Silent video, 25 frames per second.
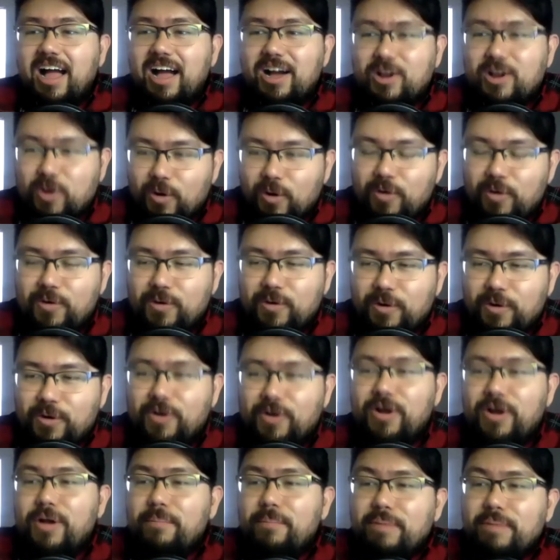Coco,
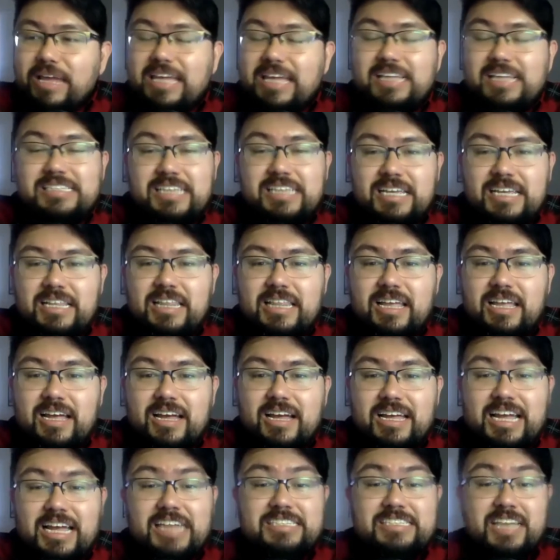but he did uh,
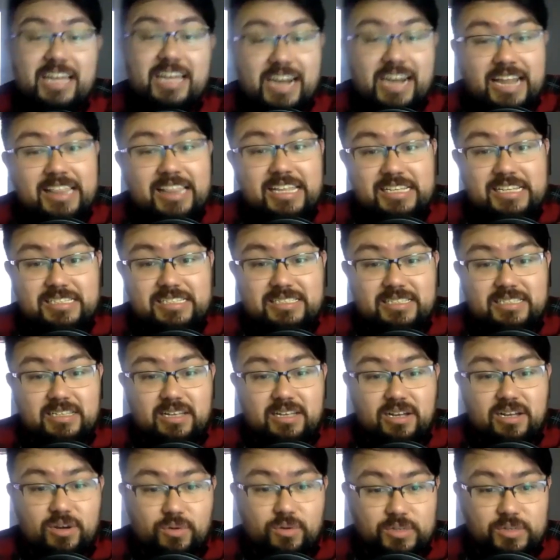Casagrandes,
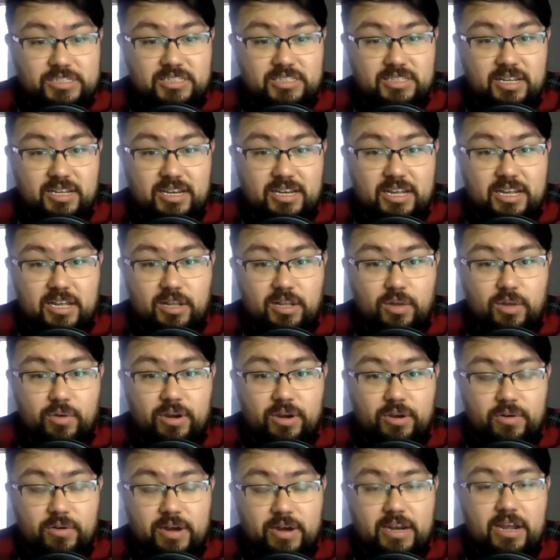uh, which is on
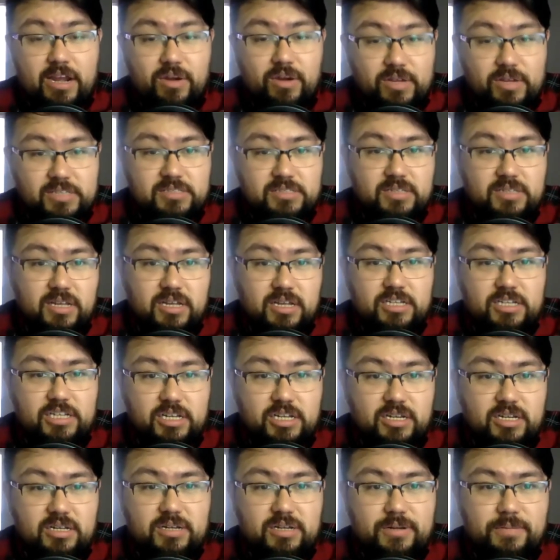Nickelodeon right now. He's a,
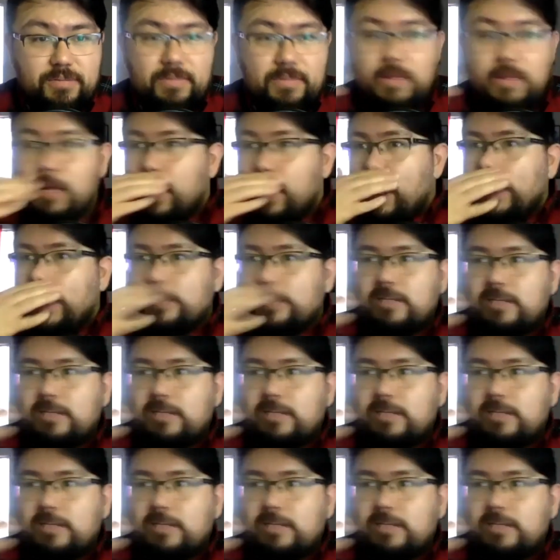uh, um, so I was